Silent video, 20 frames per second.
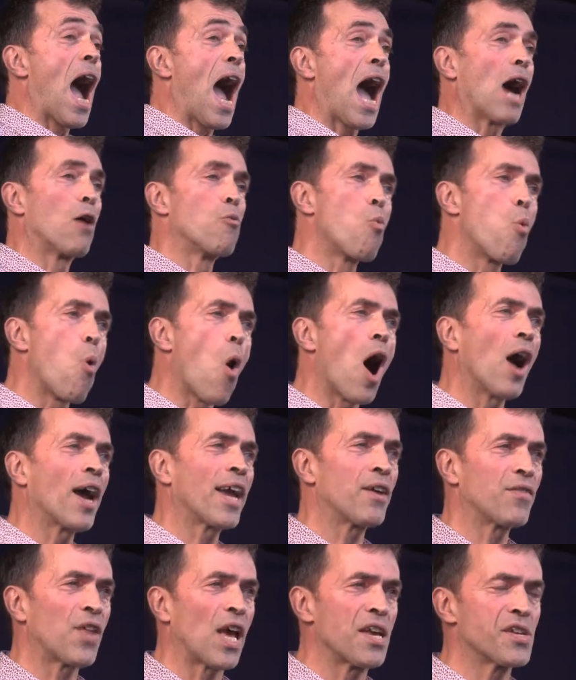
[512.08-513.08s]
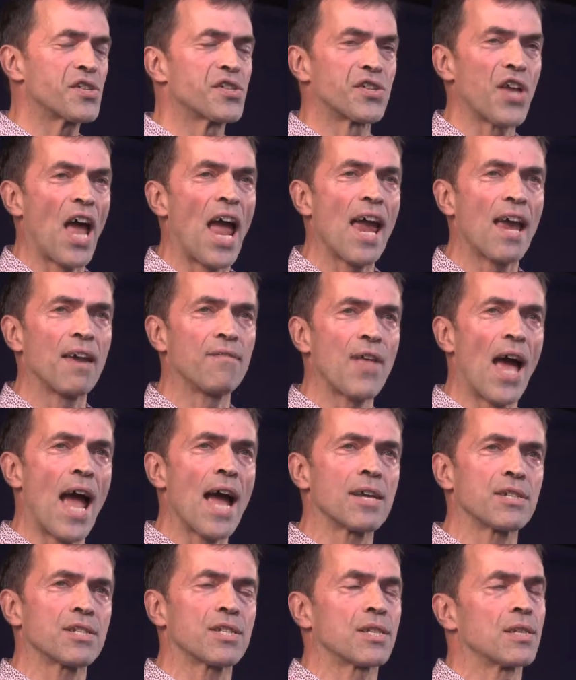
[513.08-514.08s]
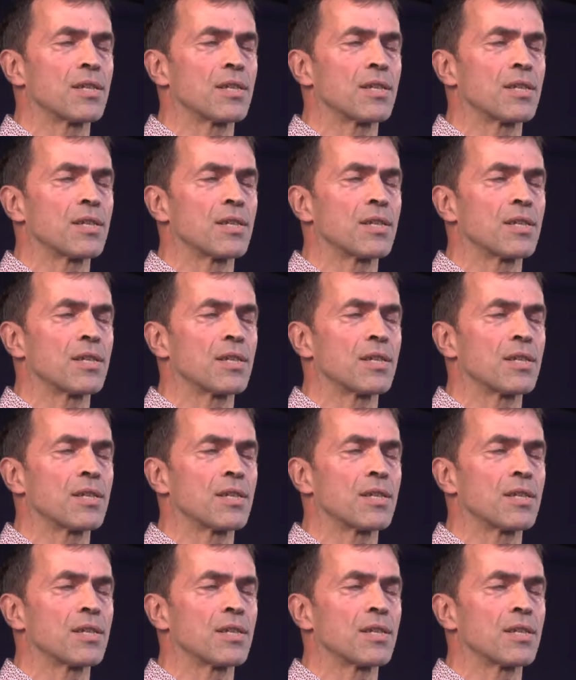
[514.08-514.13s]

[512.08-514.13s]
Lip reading: And why are they saying that?